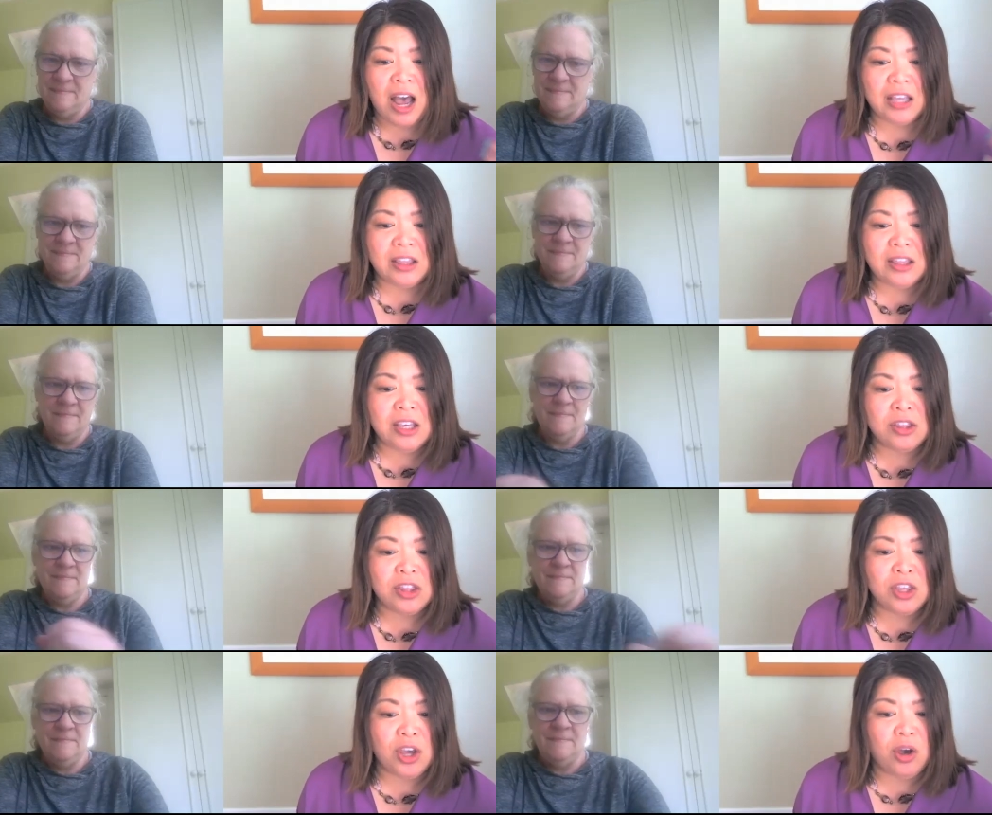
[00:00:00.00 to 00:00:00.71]
Speaker 1: I
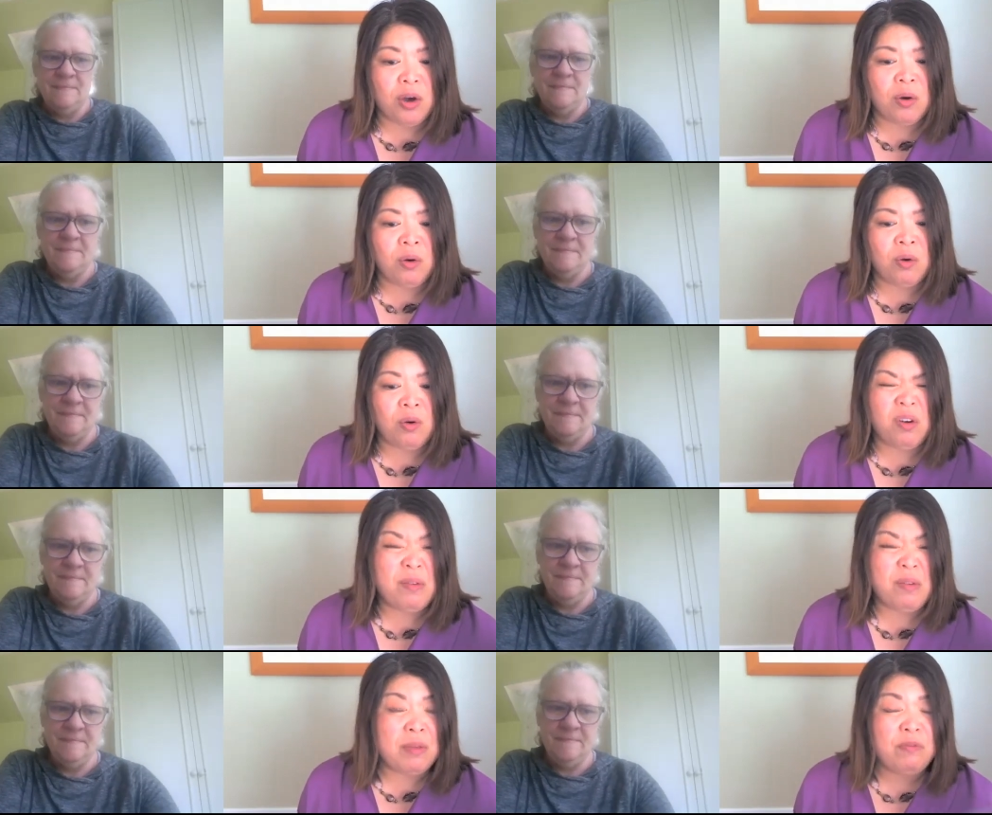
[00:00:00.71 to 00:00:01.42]
think,
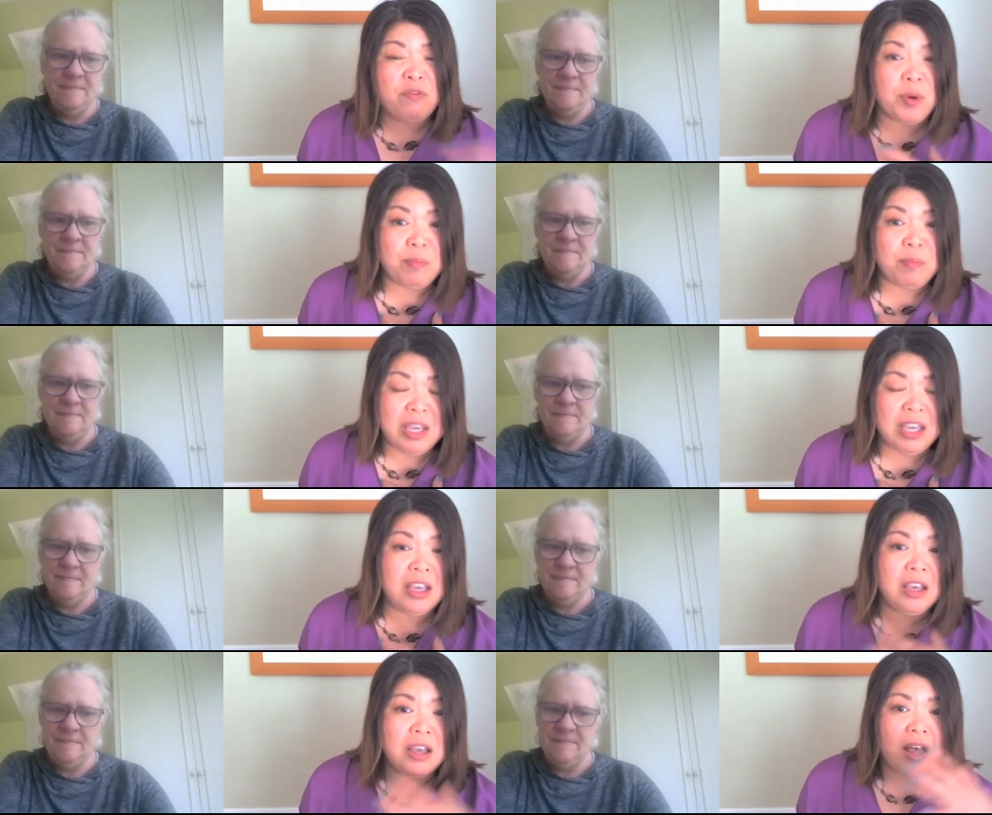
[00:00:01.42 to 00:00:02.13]
though, for
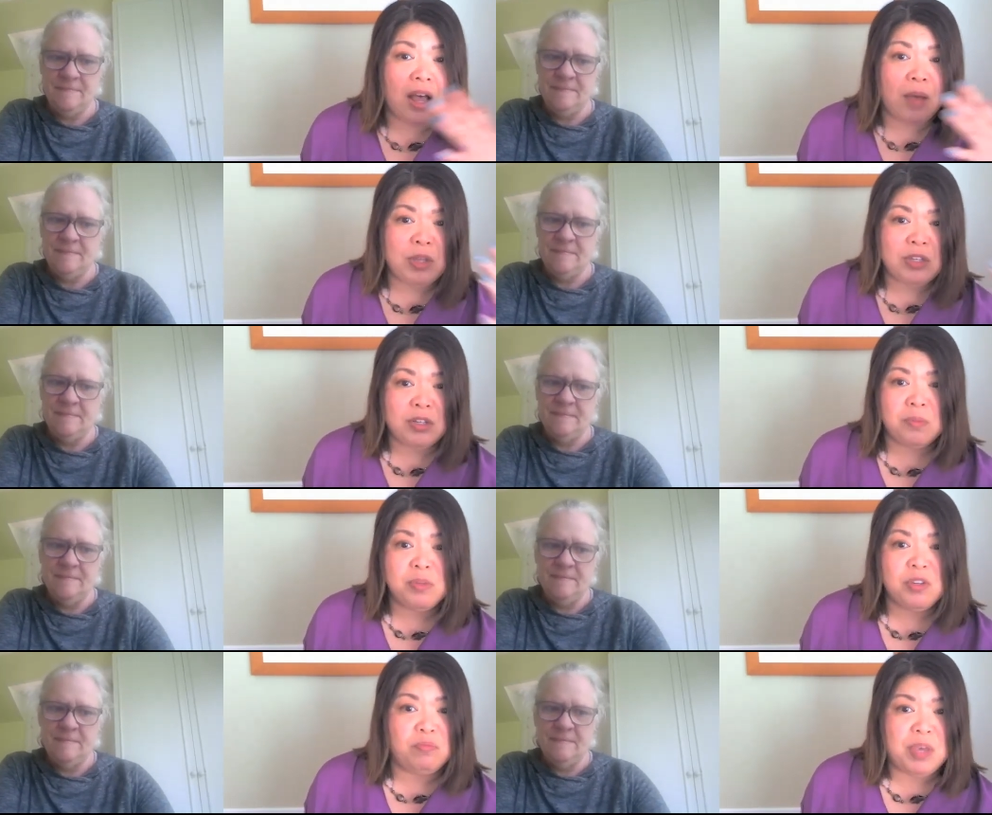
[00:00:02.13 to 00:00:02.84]
me, um, in
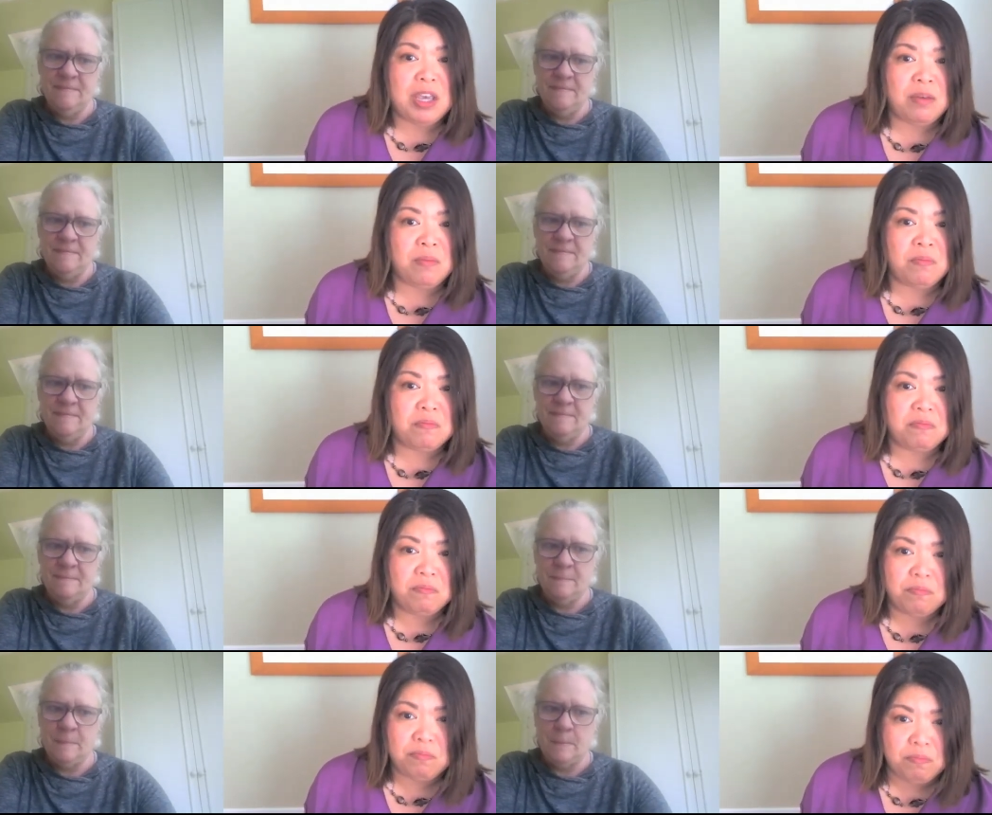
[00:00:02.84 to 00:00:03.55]
terms of being
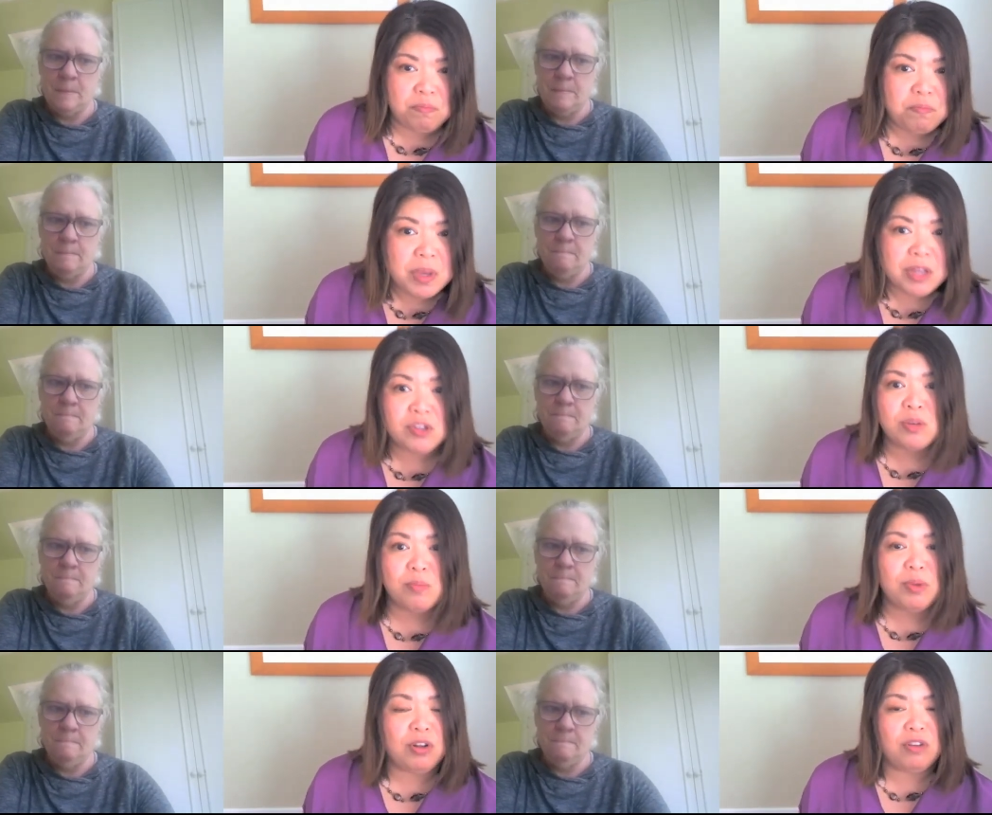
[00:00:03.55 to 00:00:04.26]

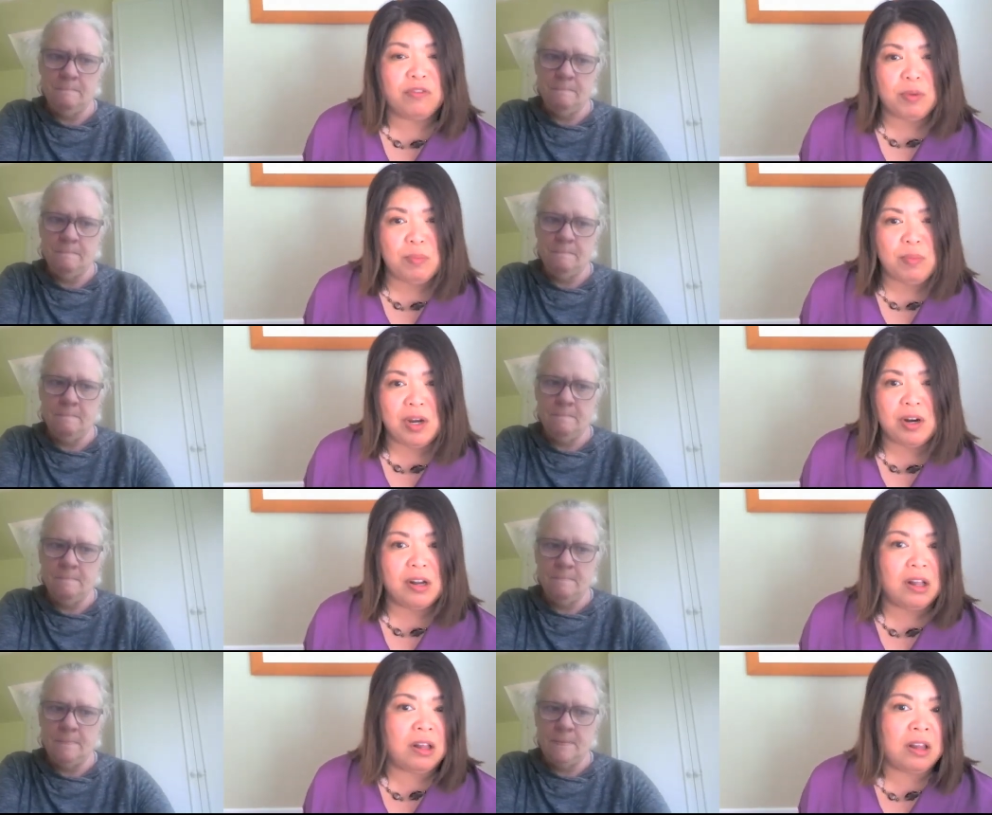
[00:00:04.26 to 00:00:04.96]
bingeable for
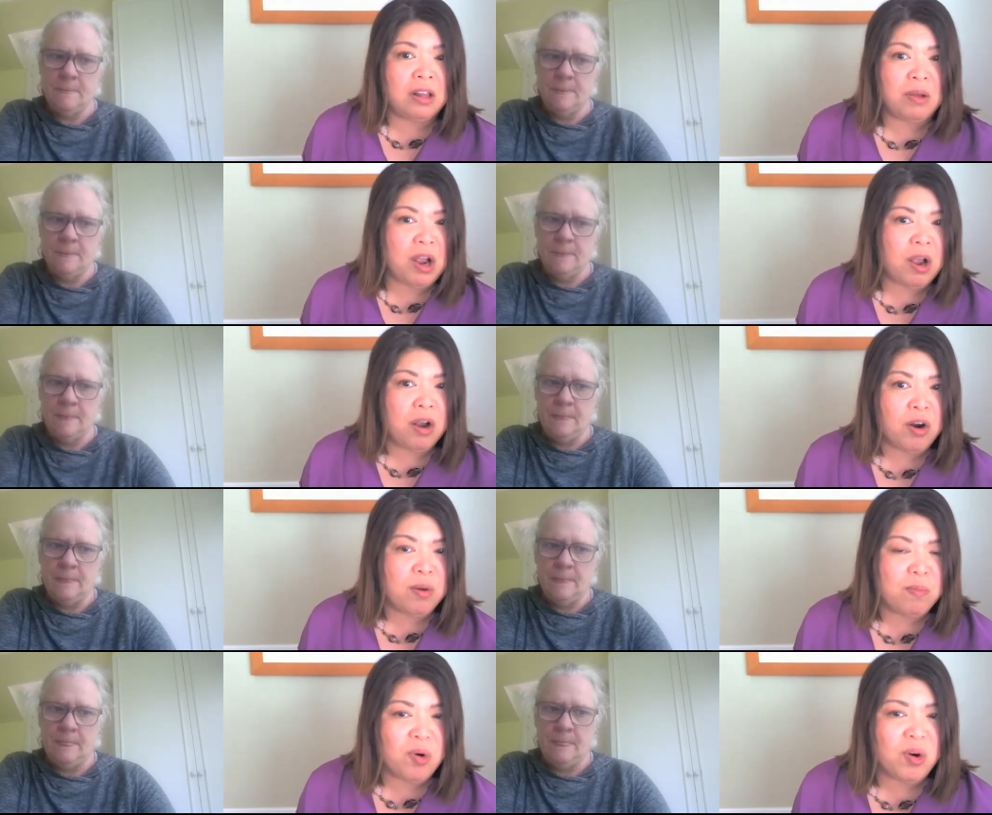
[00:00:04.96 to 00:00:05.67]
Meryl,
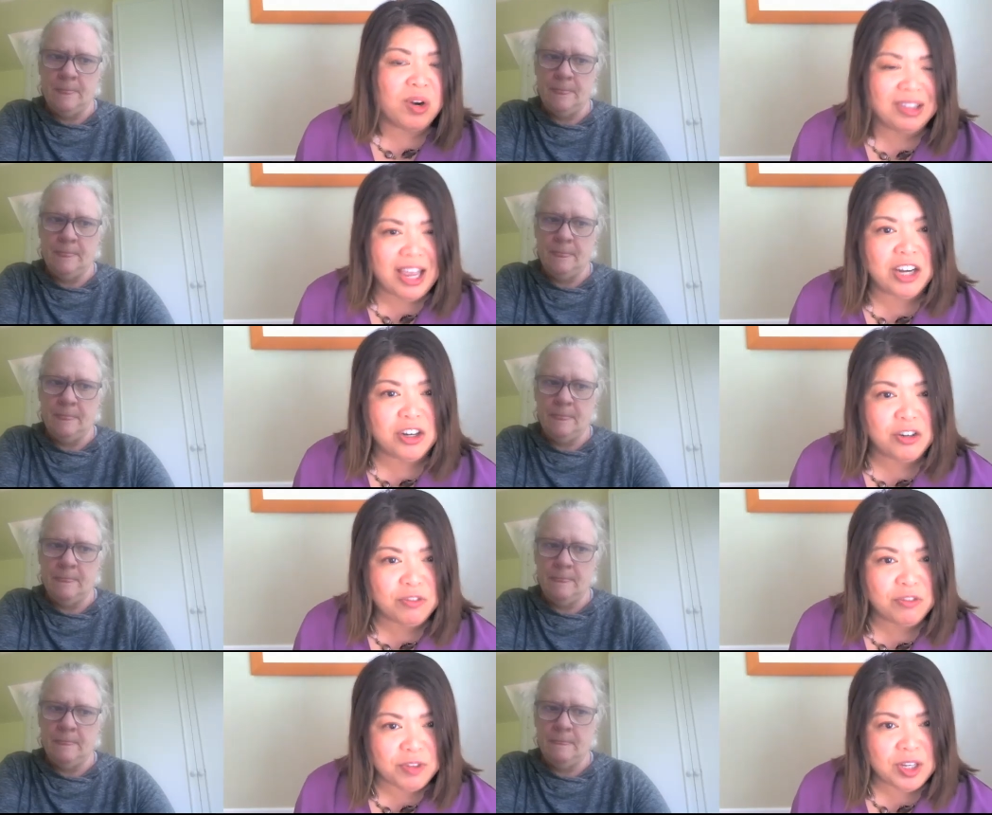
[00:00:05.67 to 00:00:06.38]
her more
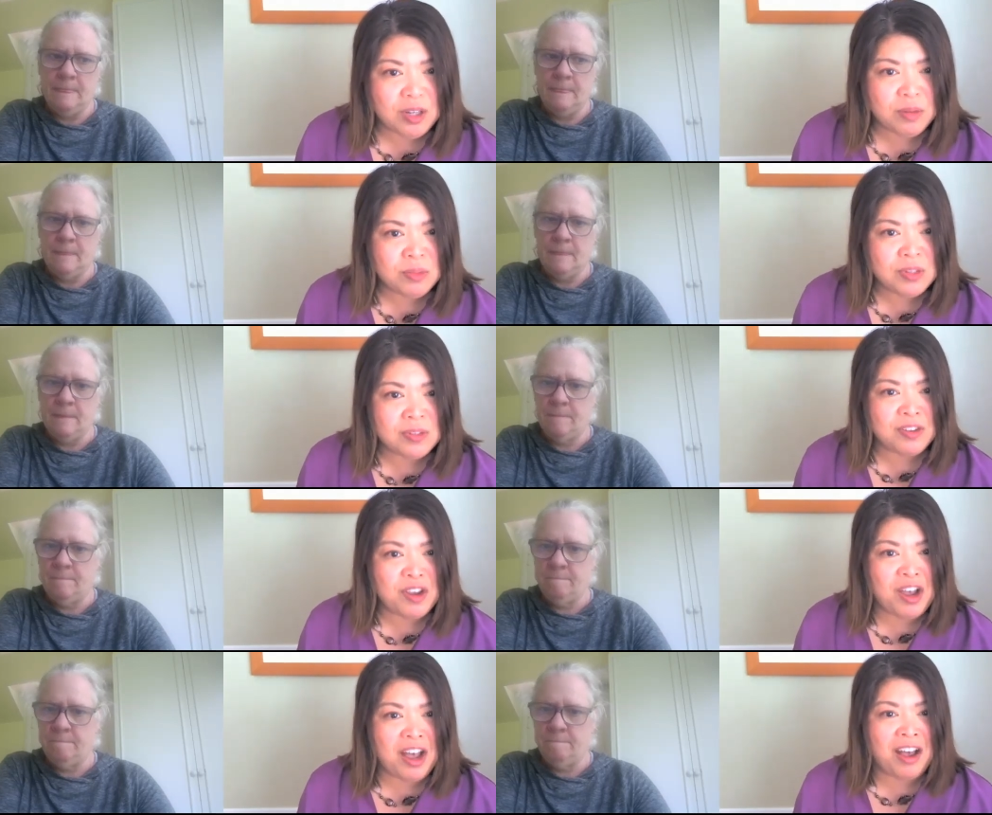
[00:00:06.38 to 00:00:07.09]
lighter
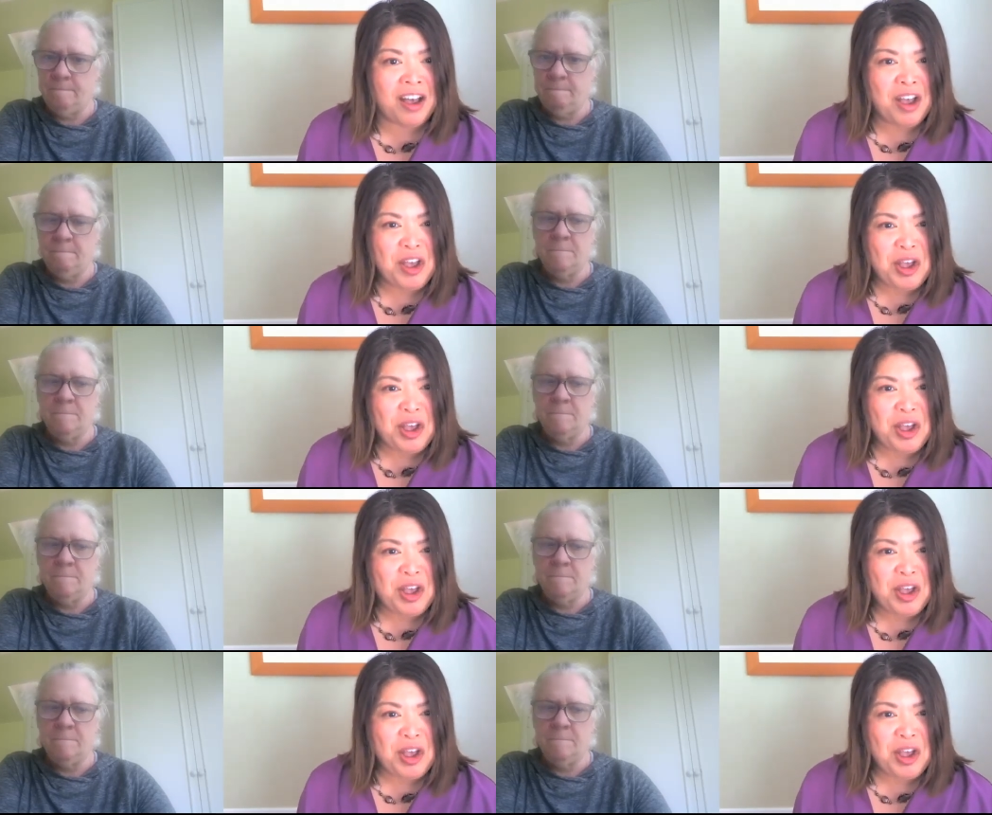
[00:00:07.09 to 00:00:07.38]
films uh,